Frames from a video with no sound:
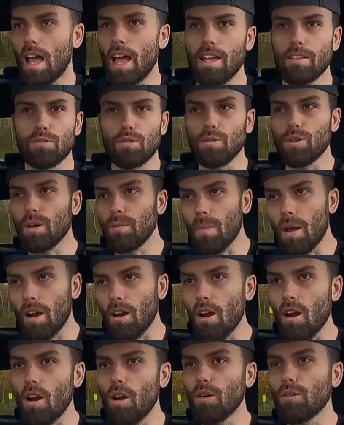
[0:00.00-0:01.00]
I had two
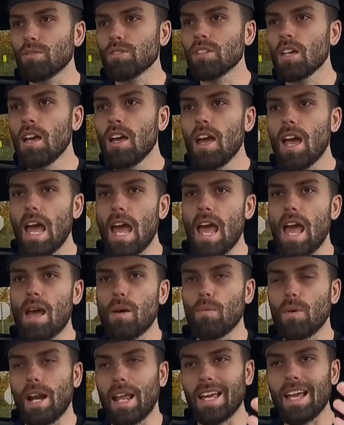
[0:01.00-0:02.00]
Camaros,
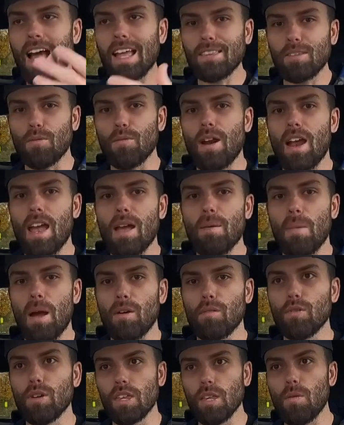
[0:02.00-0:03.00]
and when I got the Ram, I
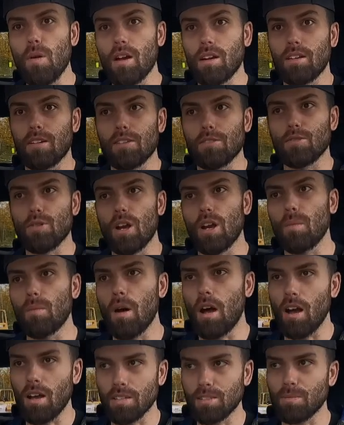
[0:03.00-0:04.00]
really wanted a Trail
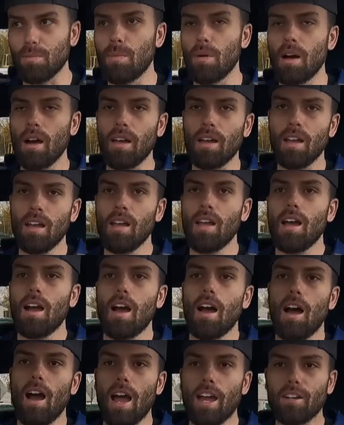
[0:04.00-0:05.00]
Boss, but uh,
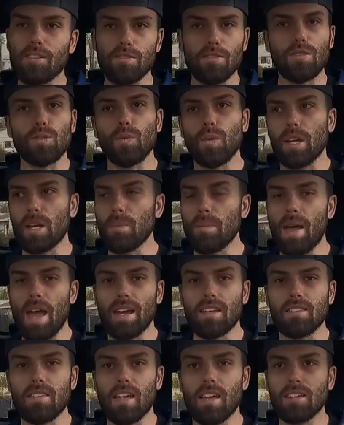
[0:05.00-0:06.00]
I couldn't swing it
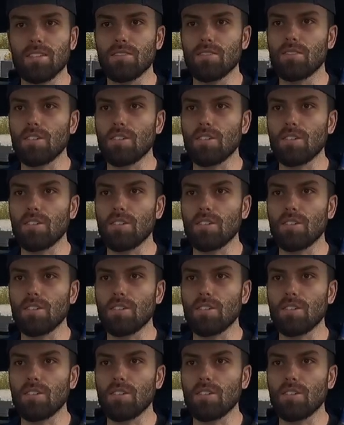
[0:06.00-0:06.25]
back then.